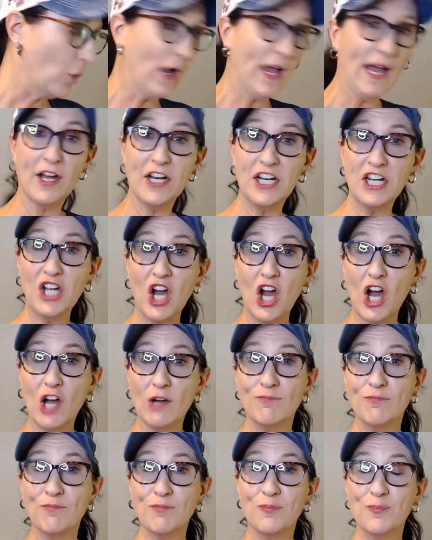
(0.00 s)
Well, howdy,
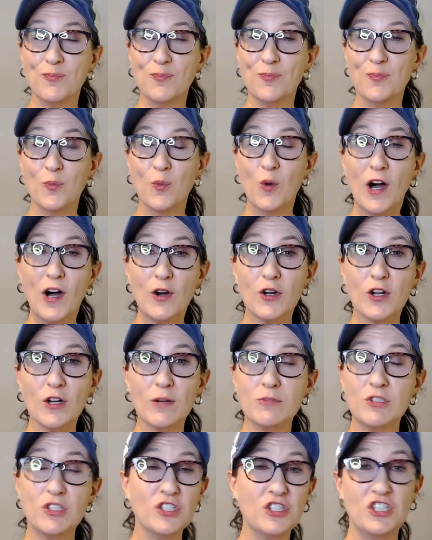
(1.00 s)
y'all.
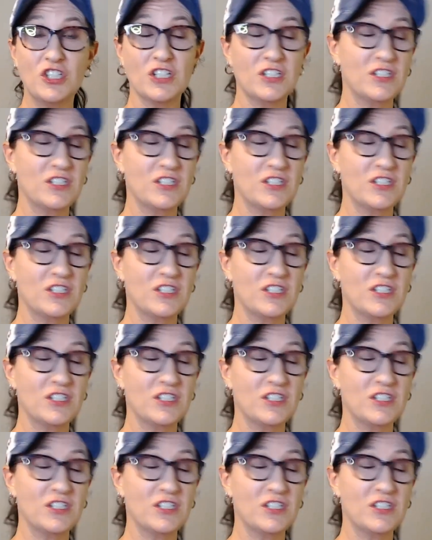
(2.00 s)
Welcome to